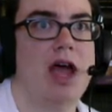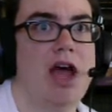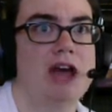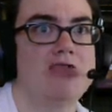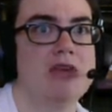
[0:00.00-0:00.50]

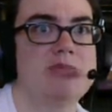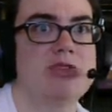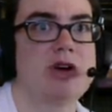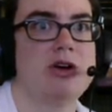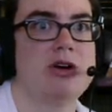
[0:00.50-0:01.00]
Adverbs
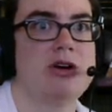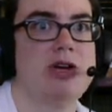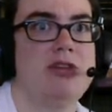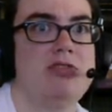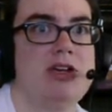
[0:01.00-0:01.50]
are
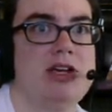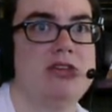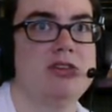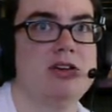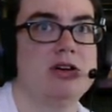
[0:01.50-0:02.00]
even
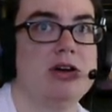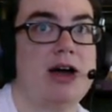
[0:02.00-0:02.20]
easier.